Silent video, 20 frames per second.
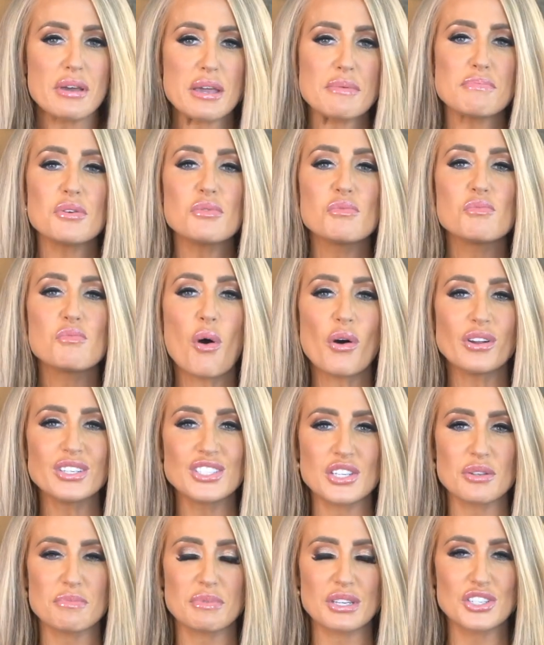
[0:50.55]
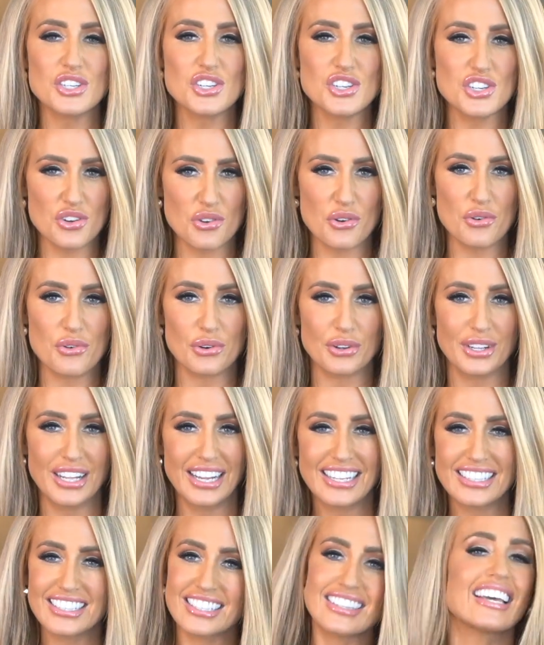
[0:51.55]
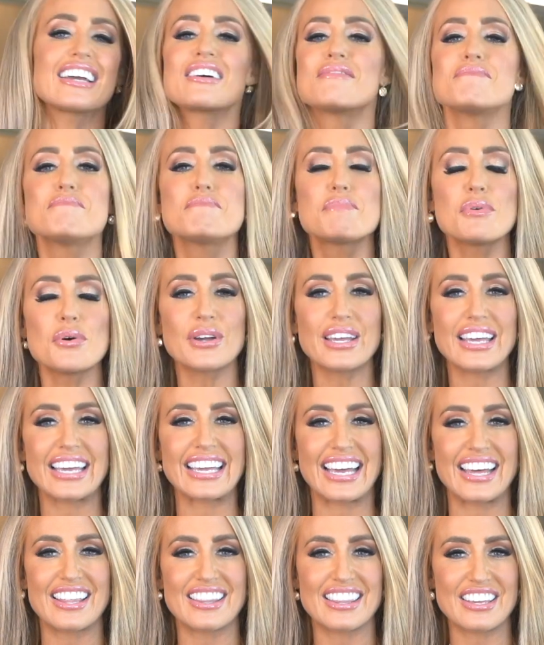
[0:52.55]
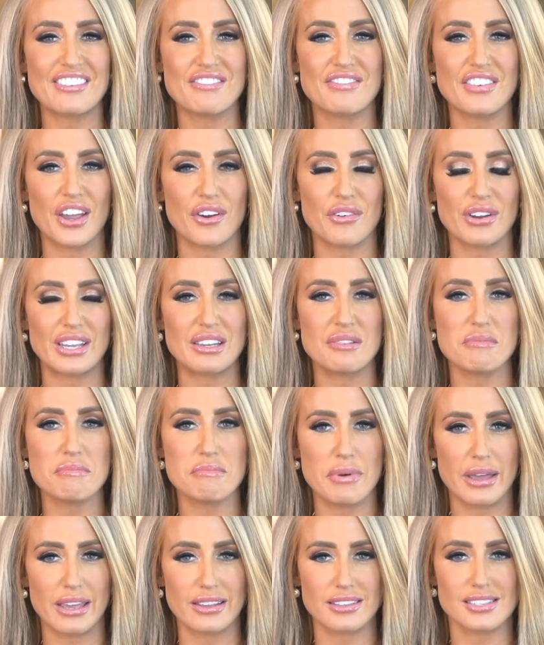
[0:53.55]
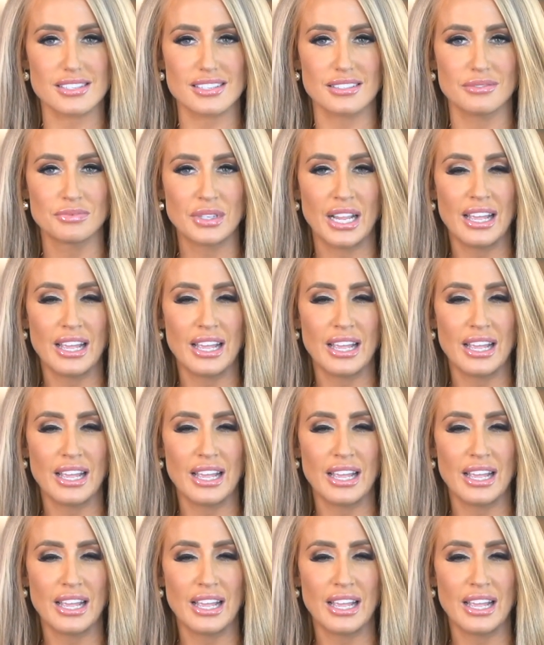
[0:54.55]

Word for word: people want to be sure that they are booking the very best.